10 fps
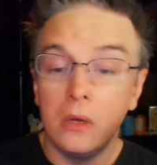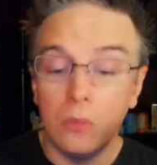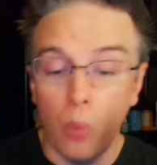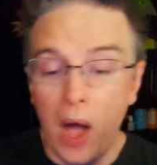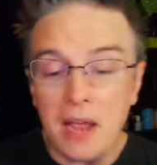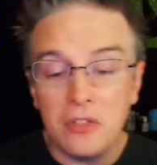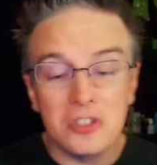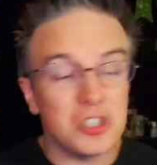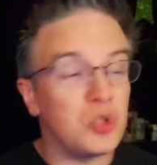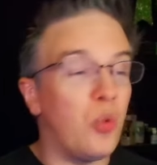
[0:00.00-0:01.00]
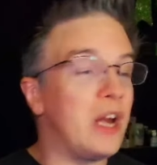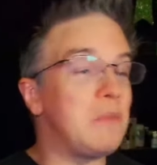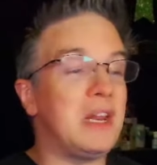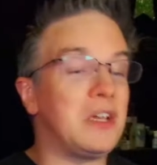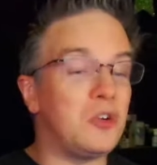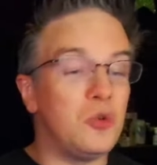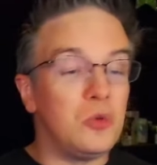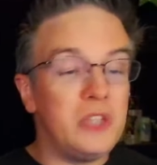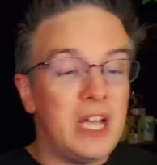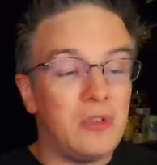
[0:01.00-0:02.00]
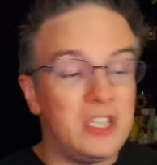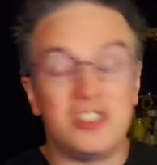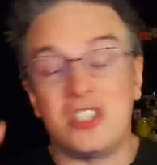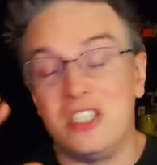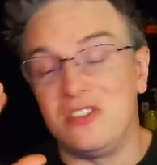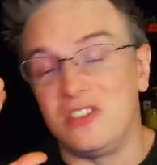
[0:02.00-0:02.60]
why there's a 20 minute cooldown is is